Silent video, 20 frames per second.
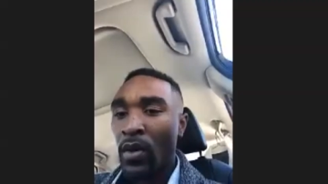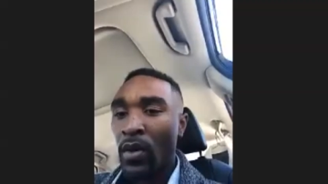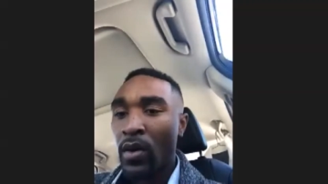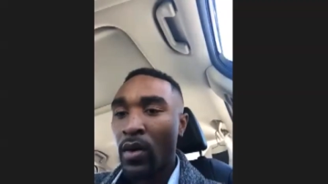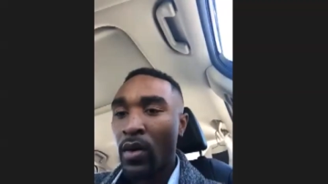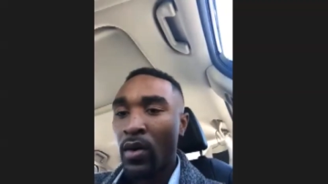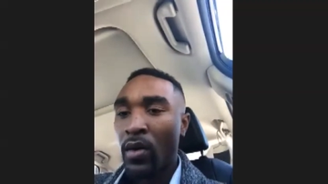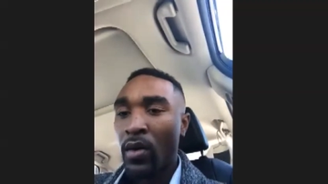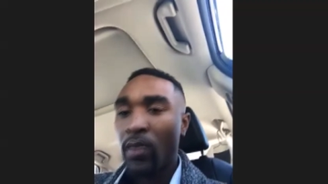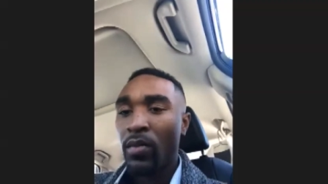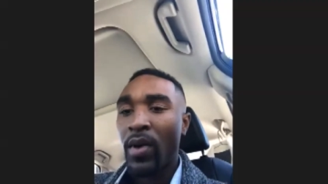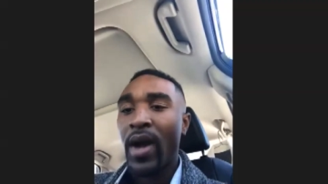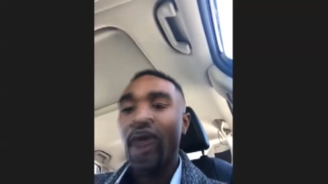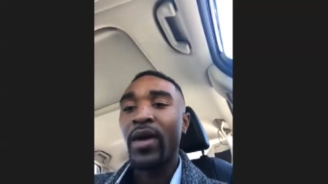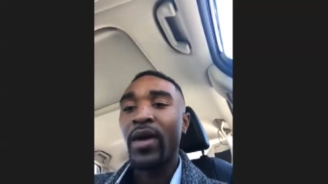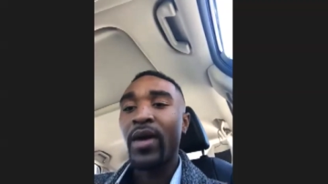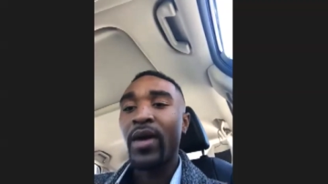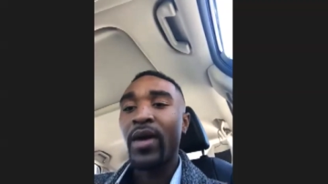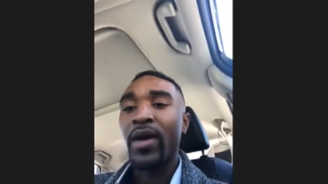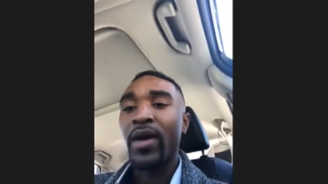All right.
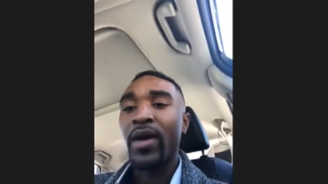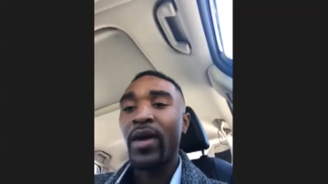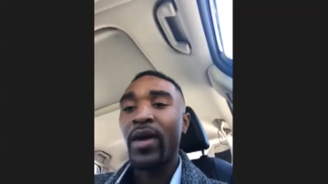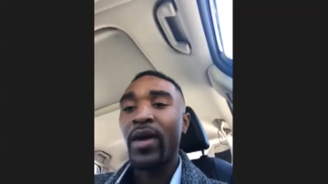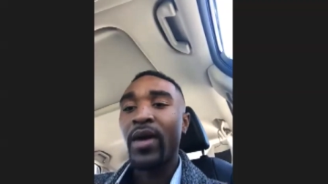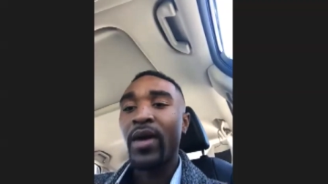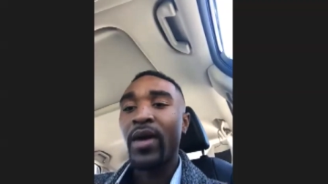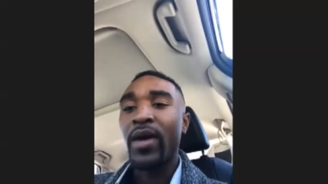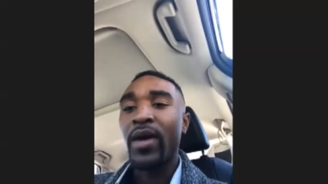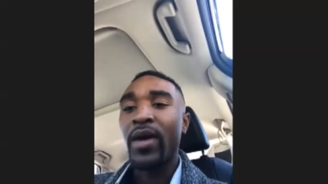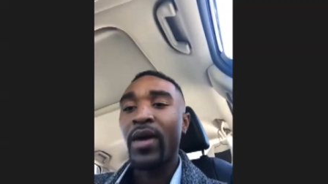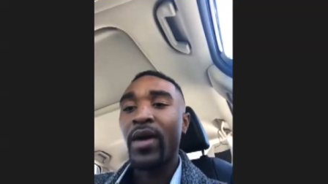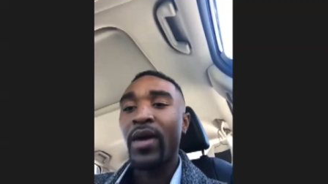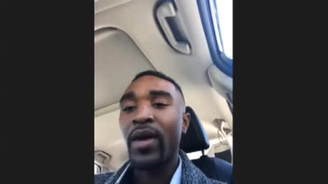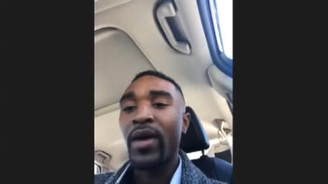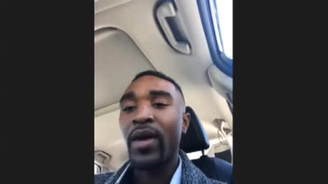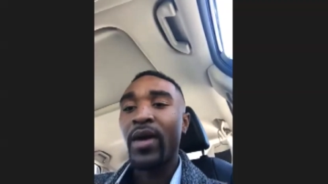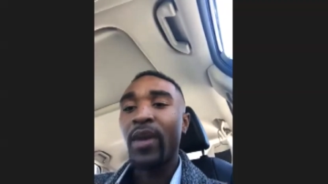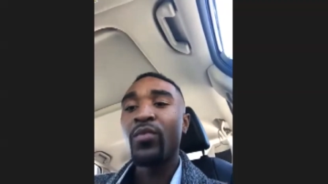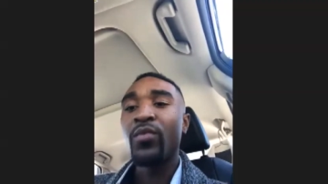
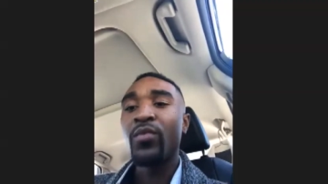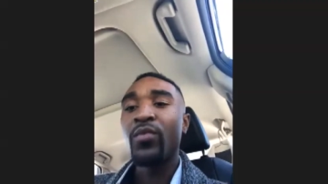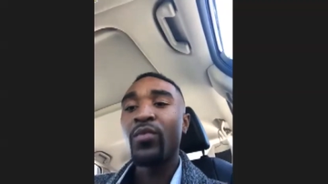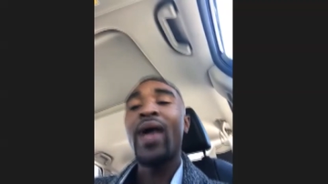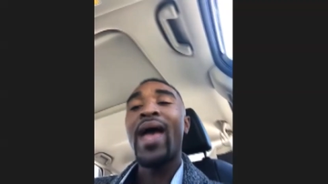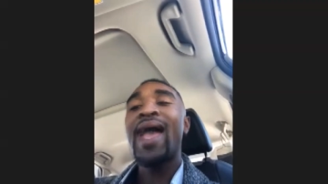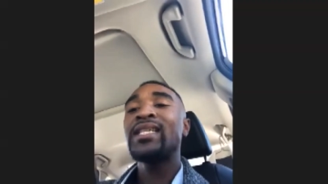Well,